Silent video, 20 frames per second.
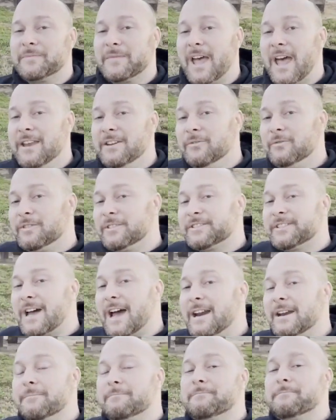and you've
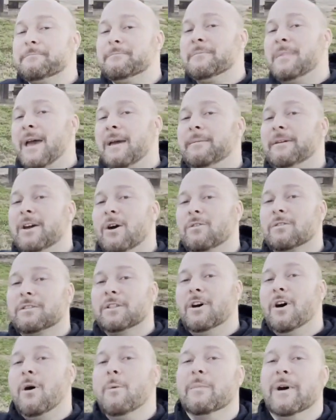decided maybe
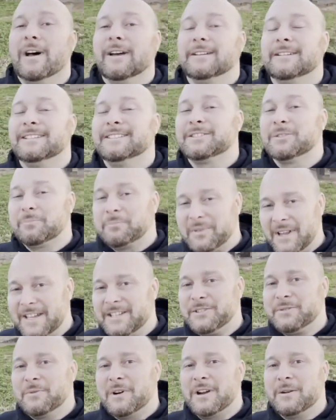Oklahoma is a
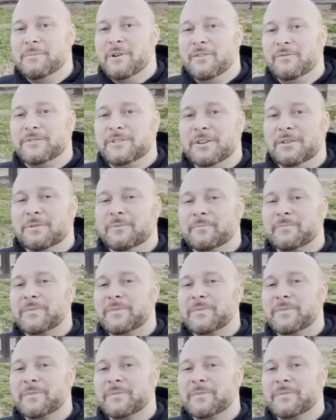place you want to move to,